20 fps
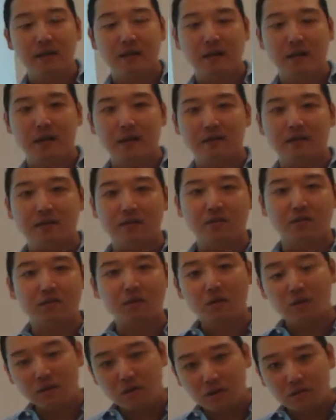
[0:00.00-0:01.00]
to
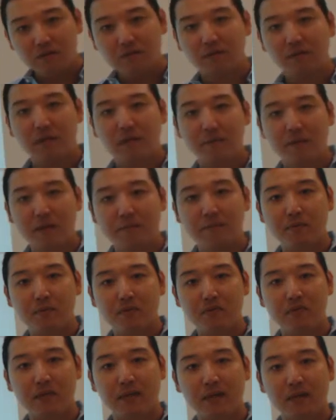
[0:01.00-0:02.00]
control
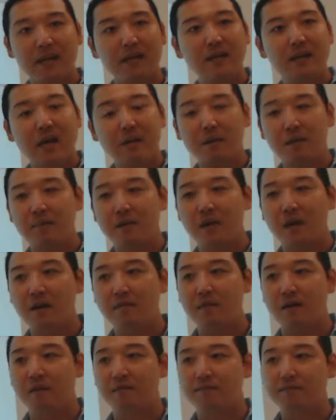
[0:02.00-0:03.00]
people's economic
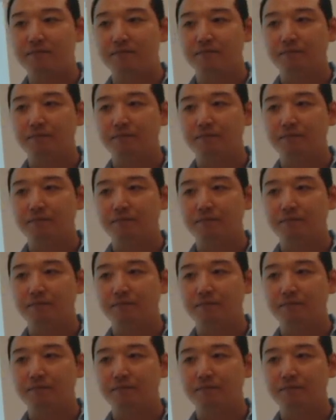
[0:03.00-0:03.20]
behavior.